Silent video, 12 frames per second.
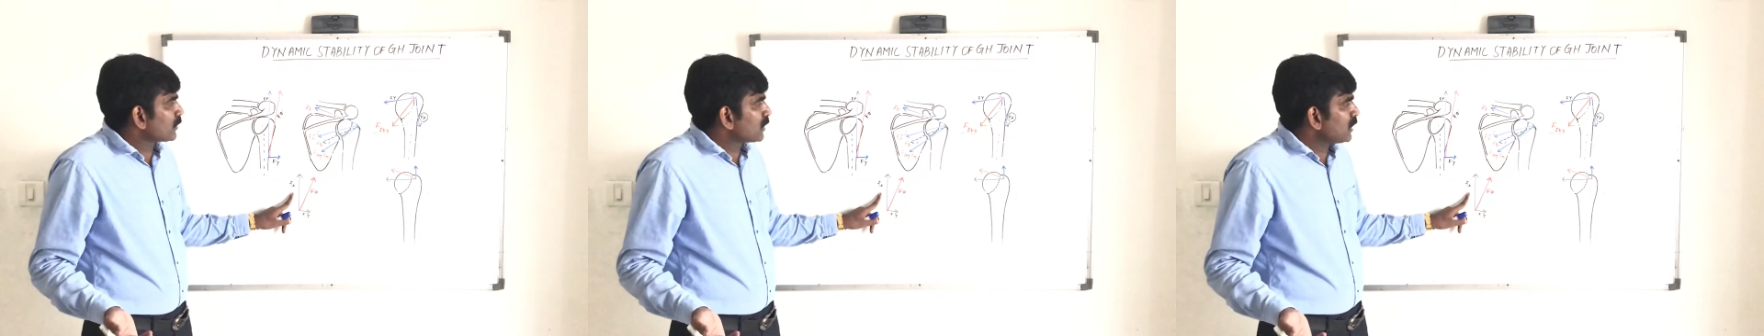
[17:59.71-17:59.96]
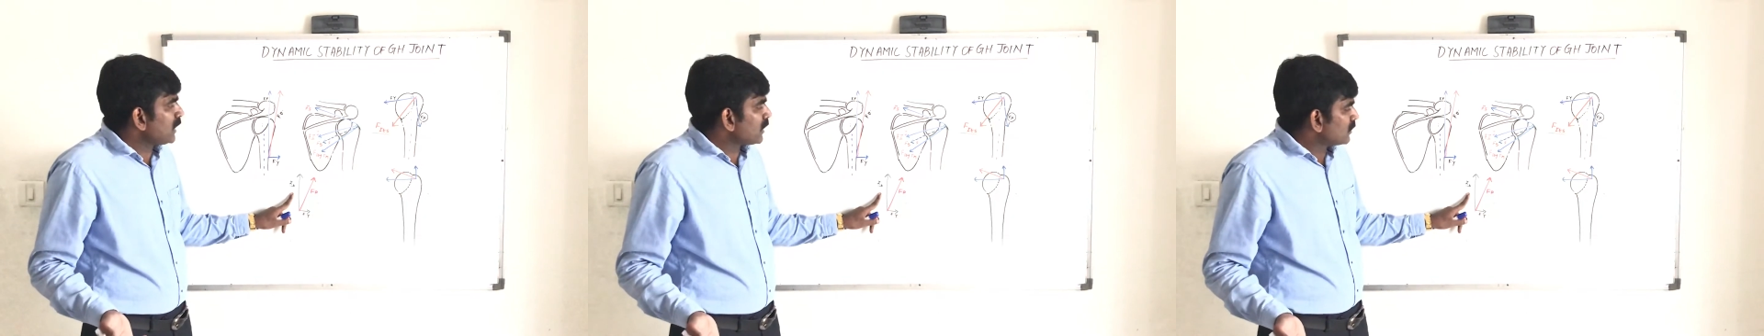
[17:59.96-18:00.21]

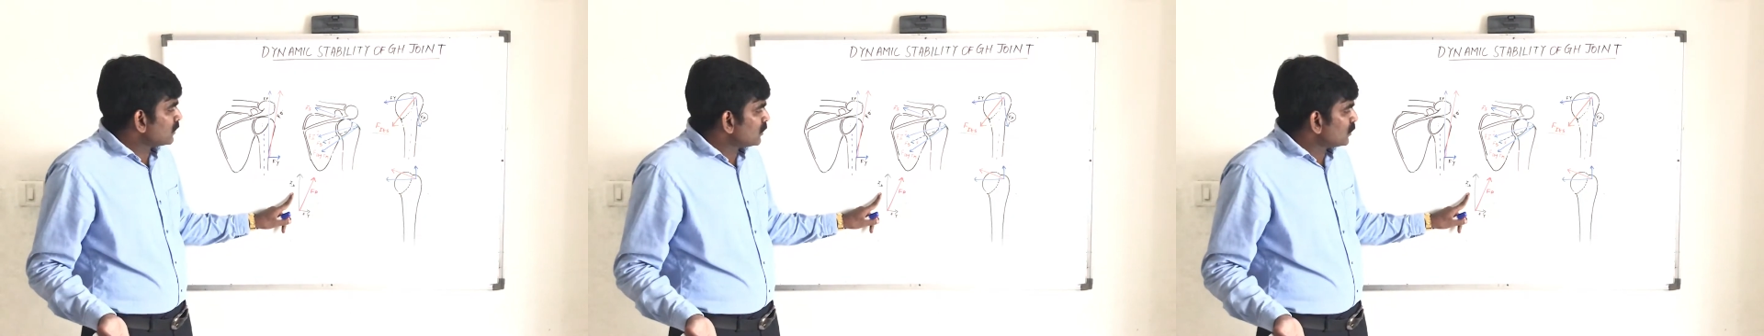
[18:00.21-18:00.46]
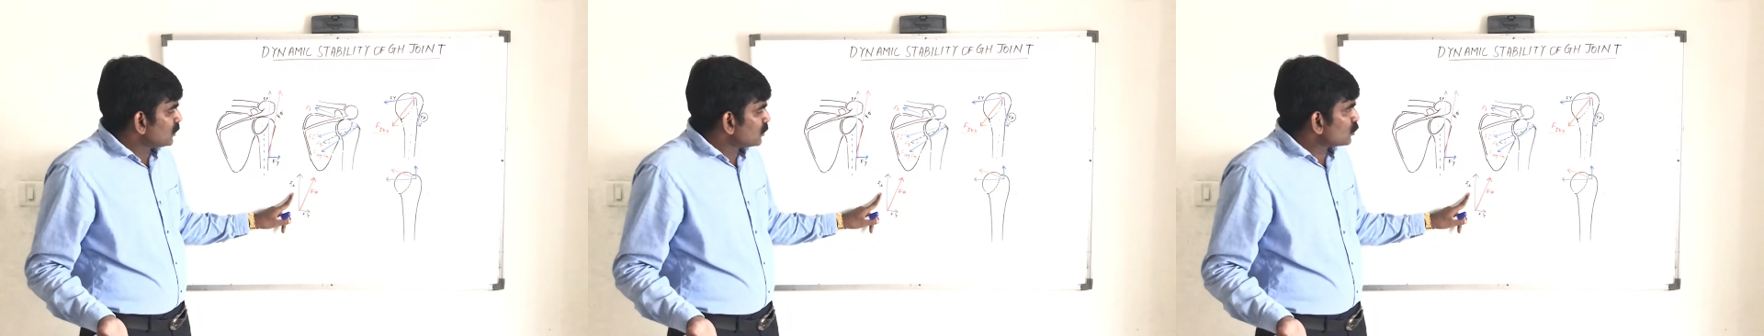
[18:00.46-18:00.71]
Clear?
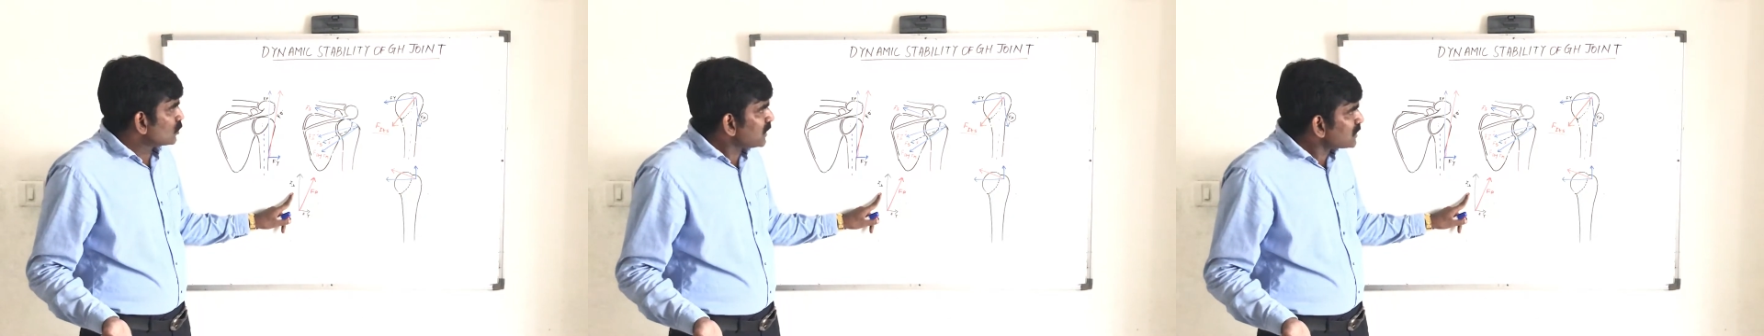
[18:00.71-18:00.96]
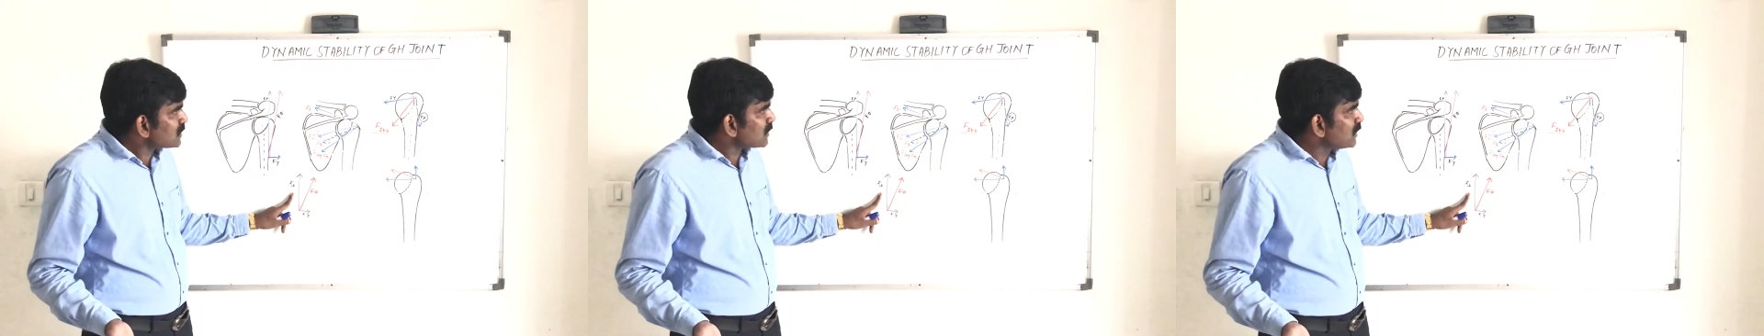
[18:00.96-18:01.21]
So
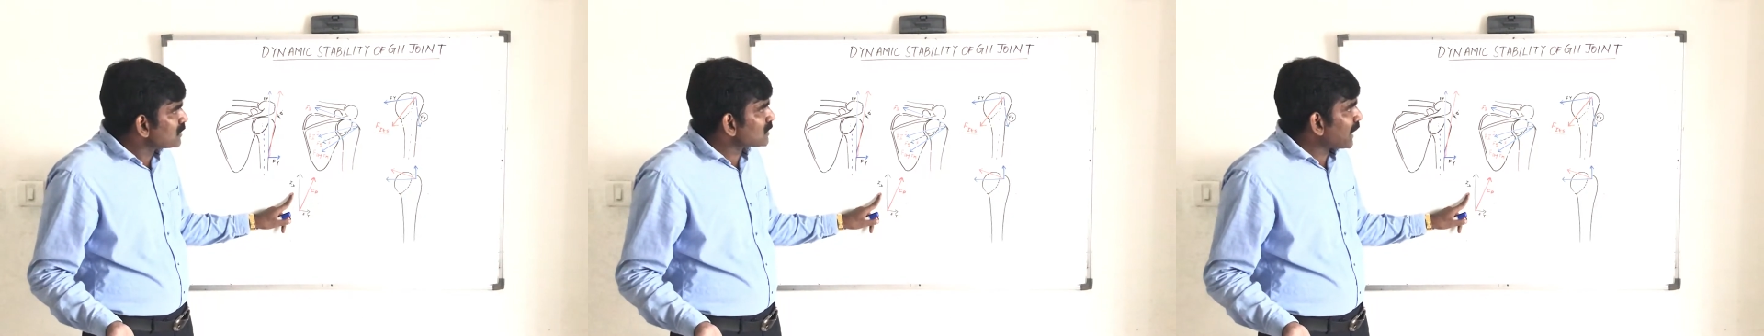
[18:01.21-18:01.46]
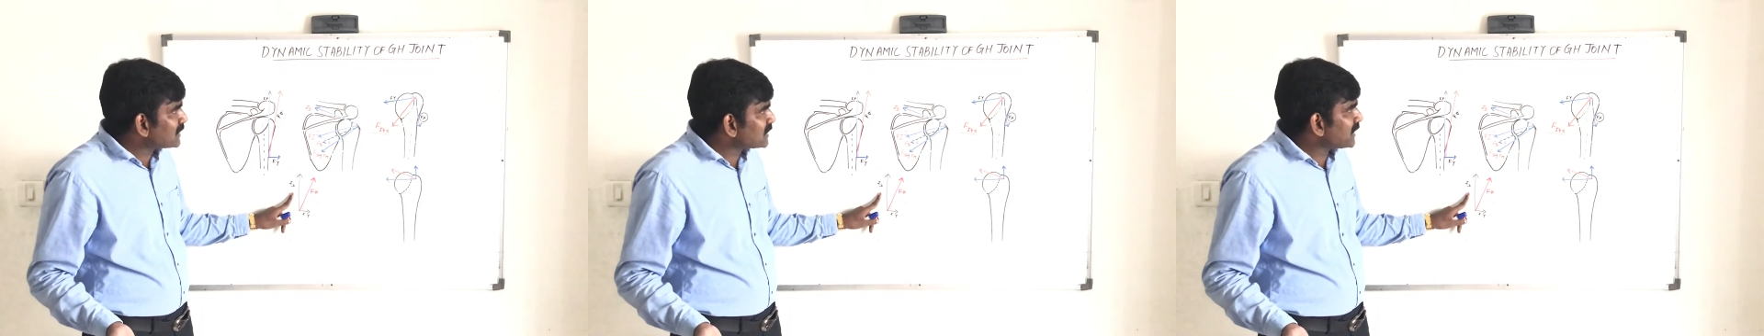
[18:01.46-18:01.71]
this is
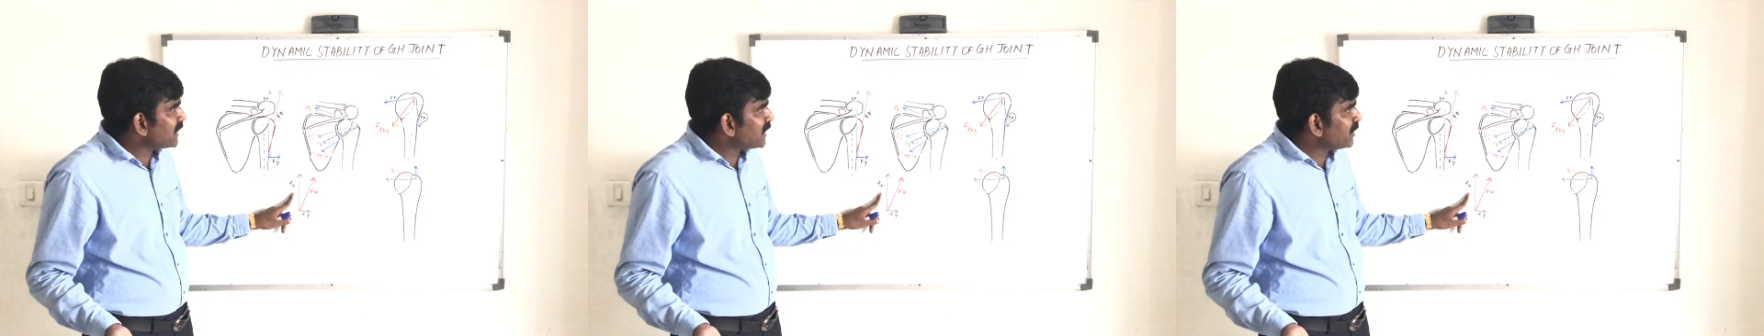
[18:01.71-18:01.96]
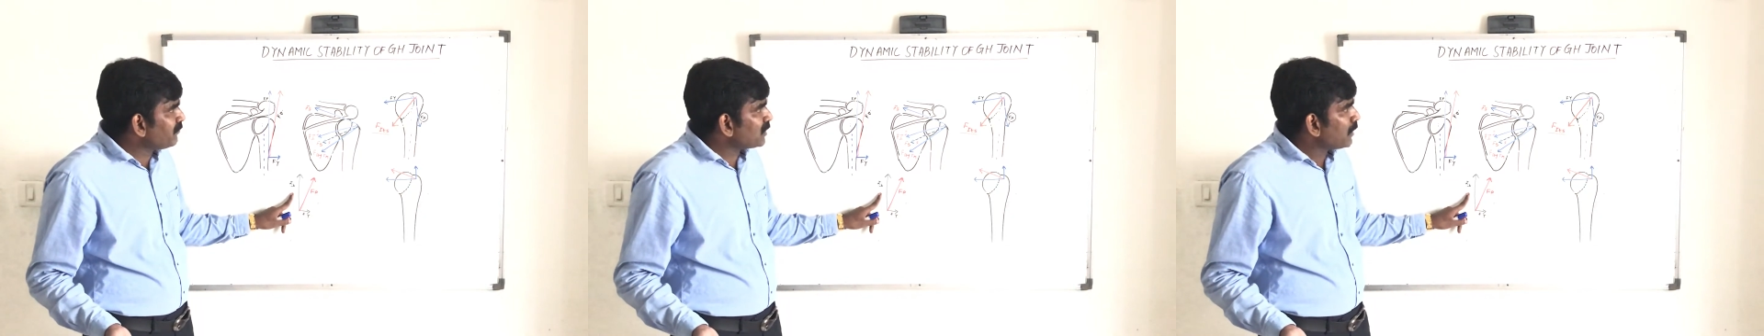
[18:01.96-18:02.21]

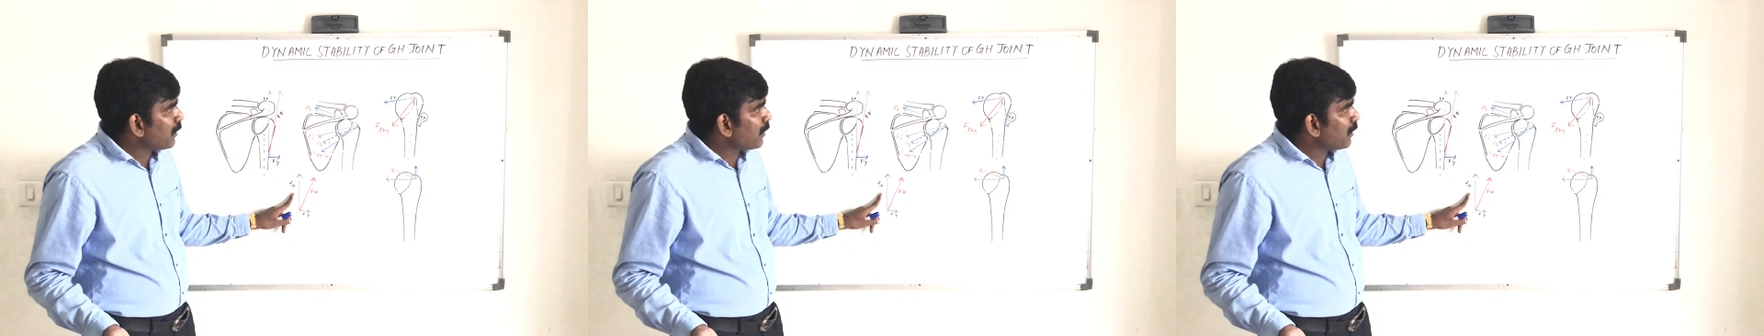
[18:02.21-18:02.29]
achieved